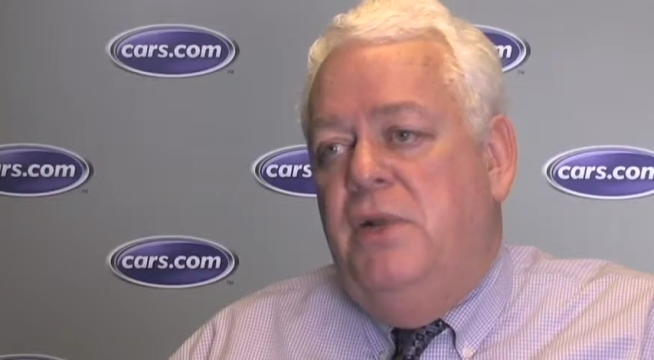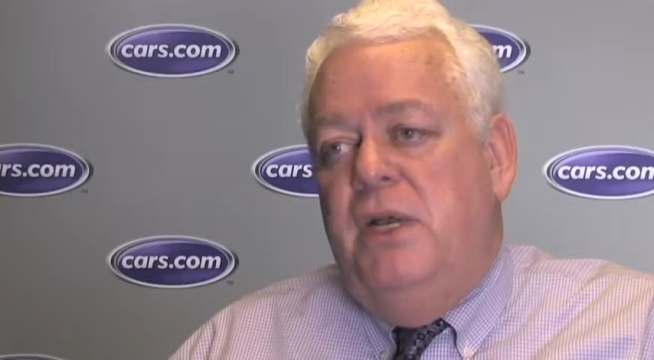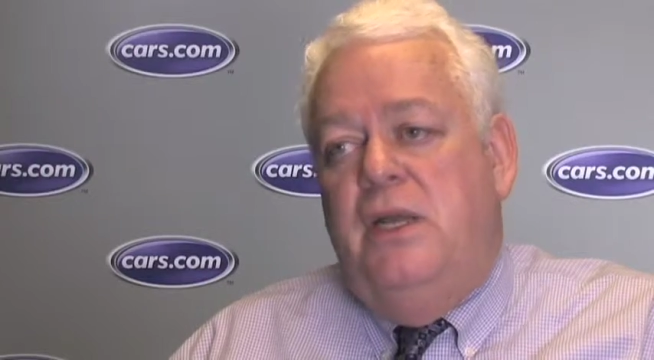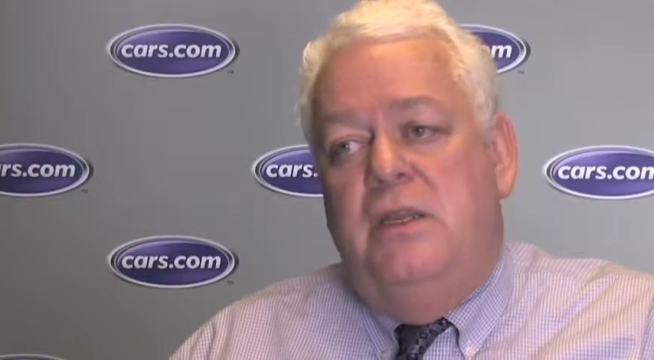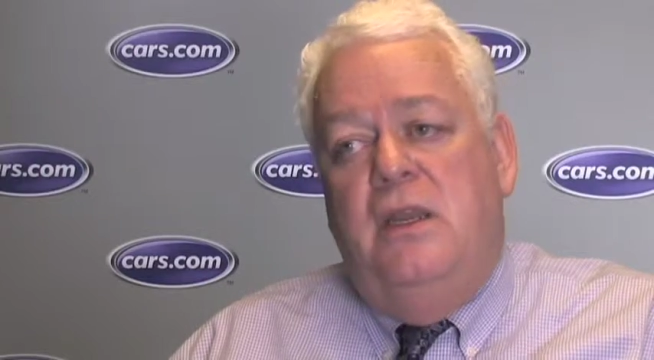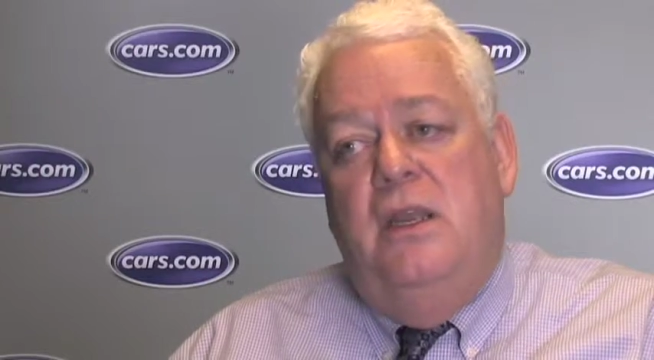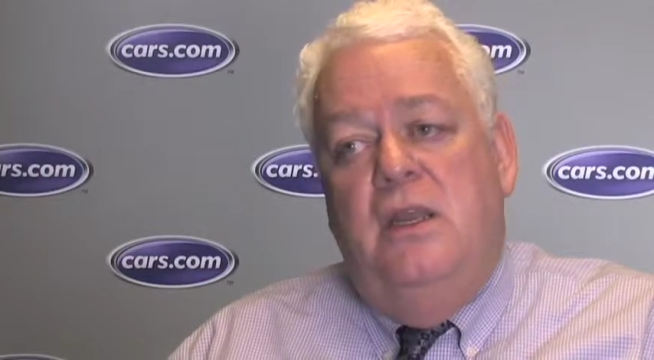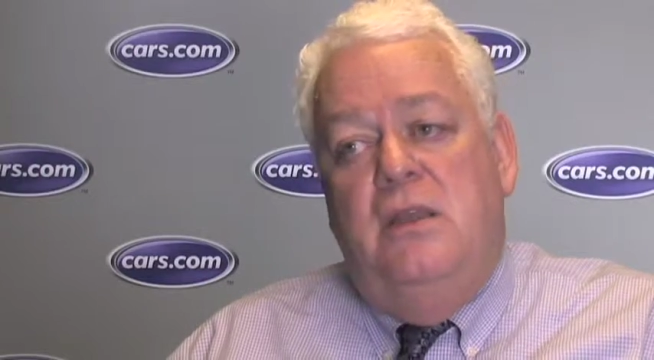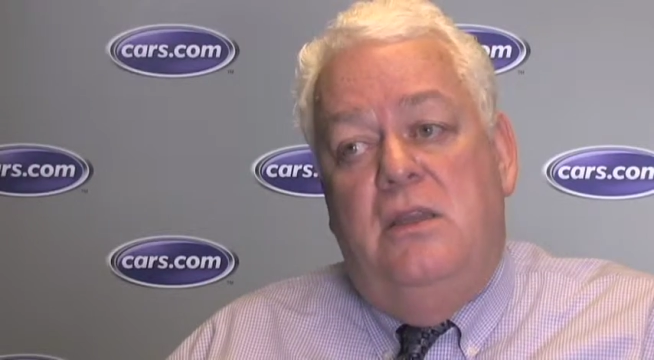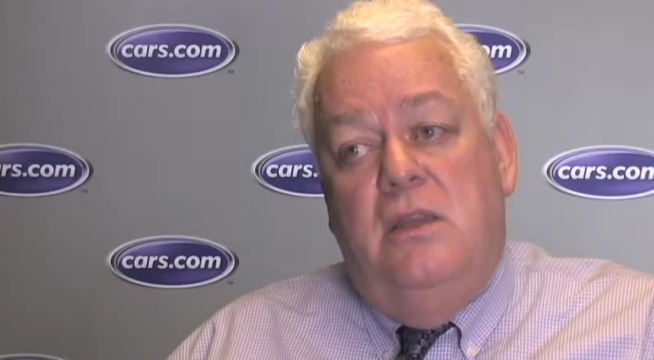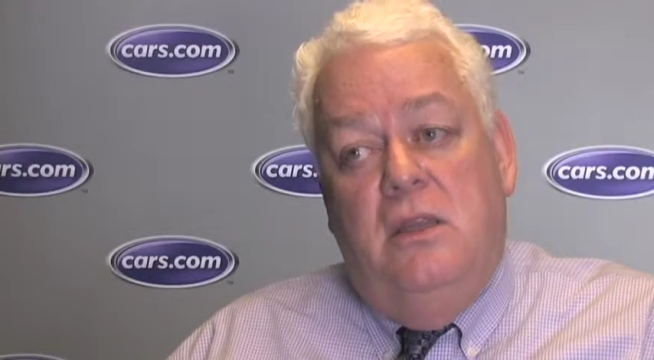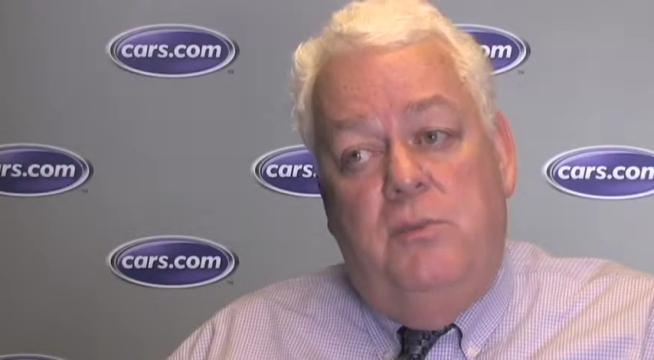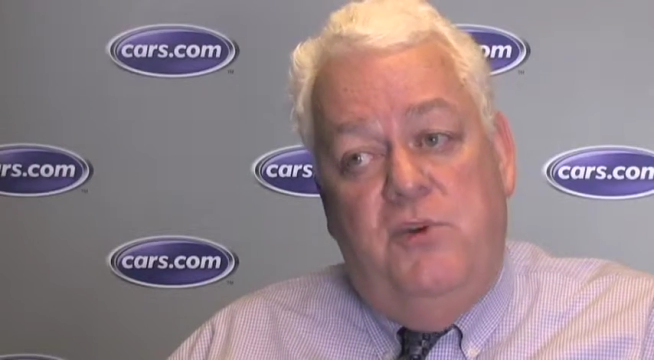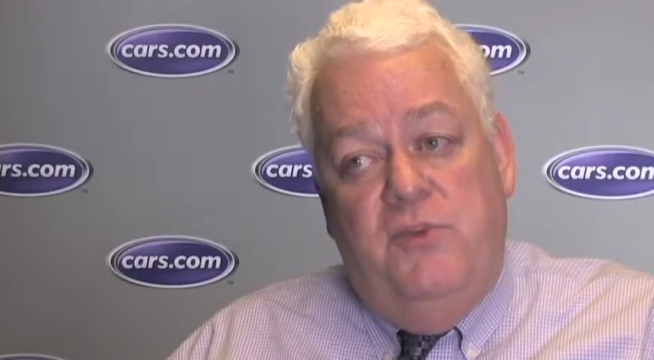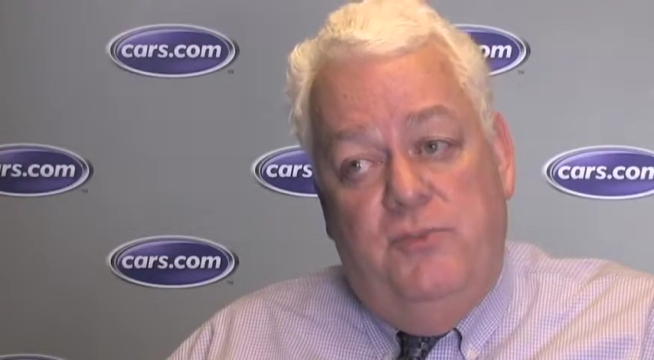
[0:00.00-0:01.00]
but the
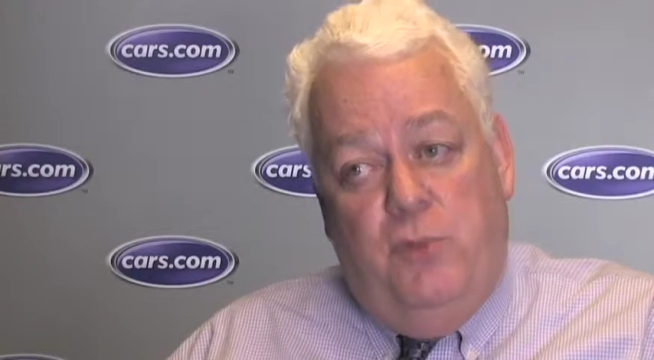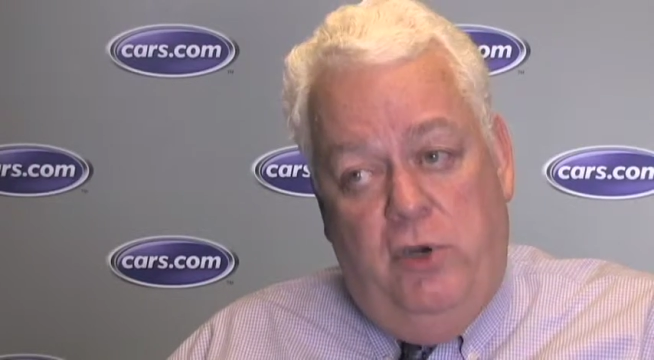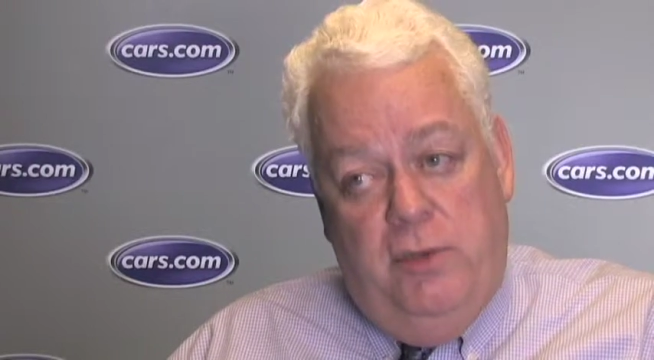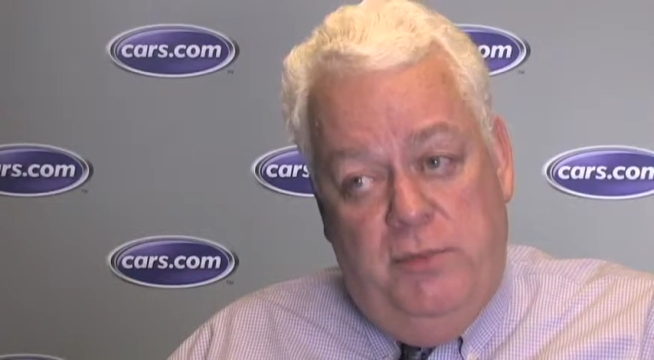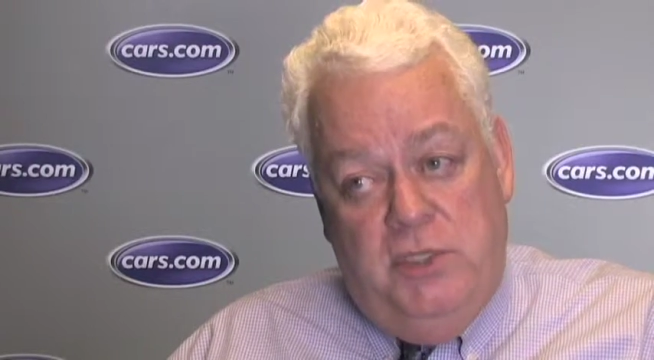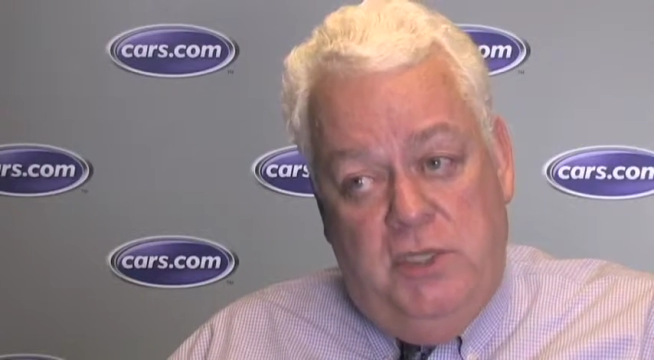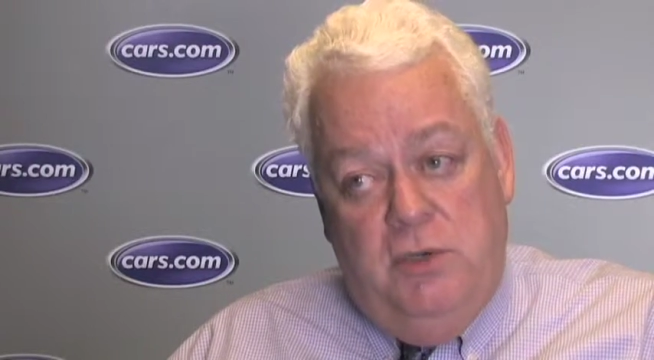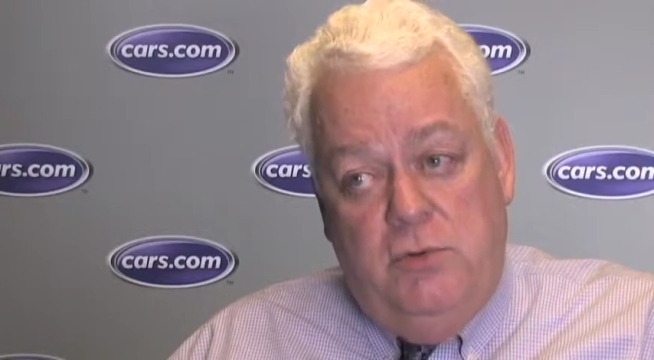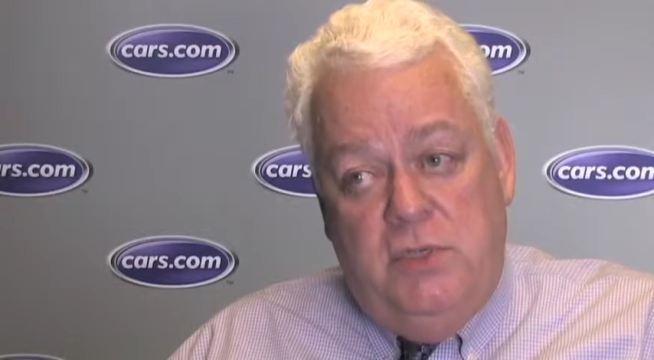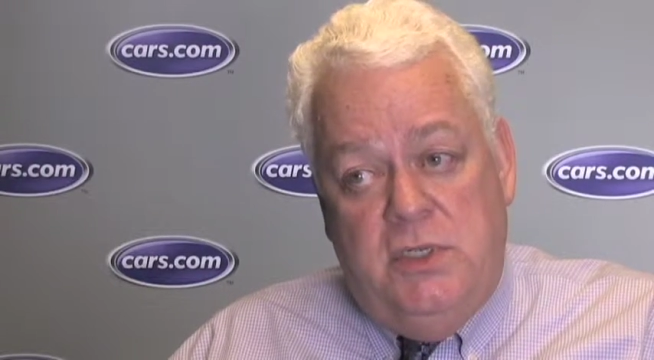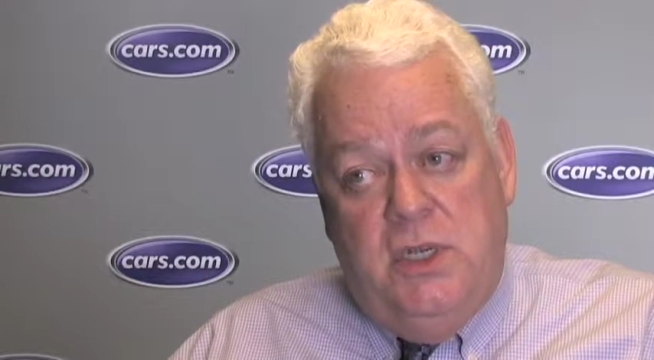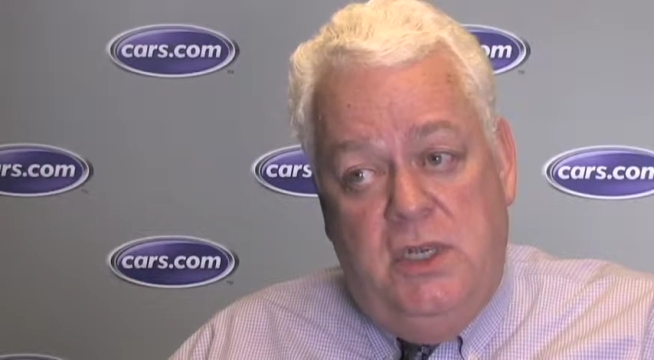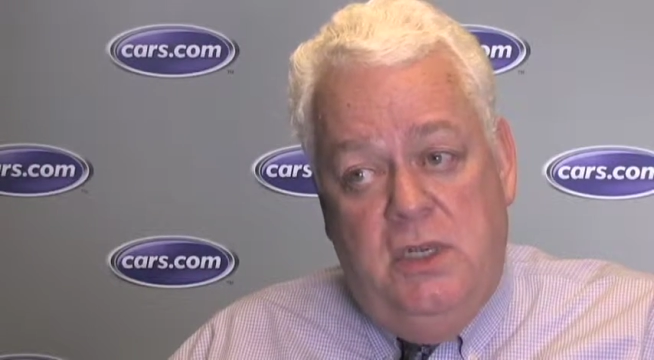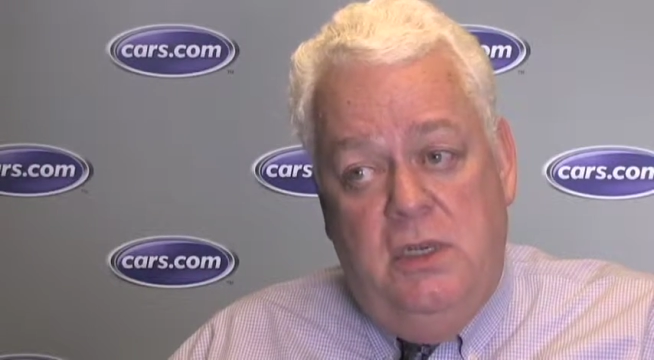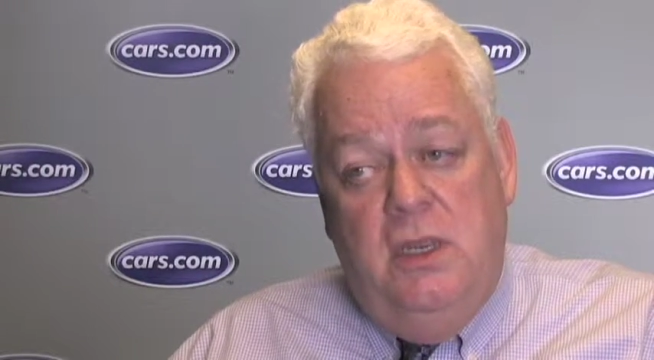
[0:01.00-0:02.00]
number of appointments that were
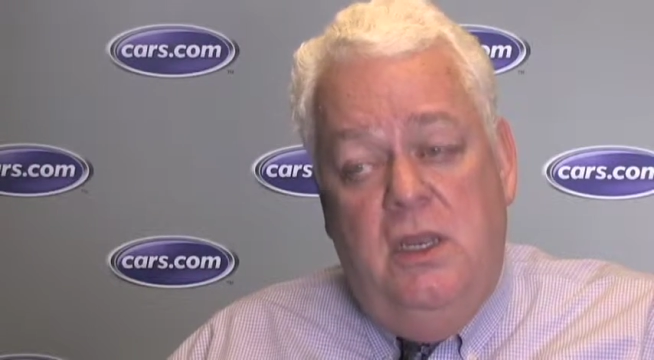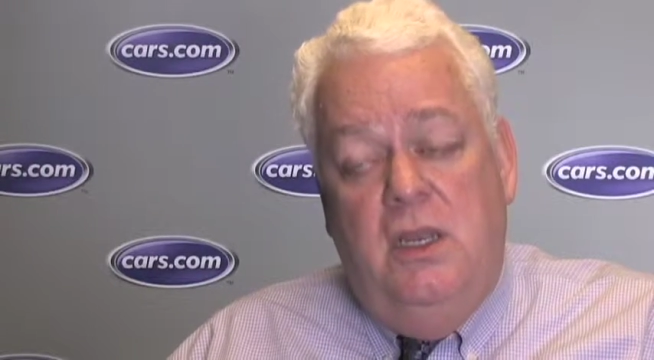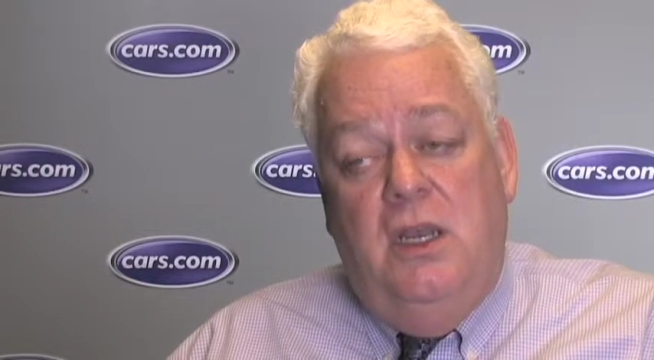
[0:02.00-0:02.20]
set,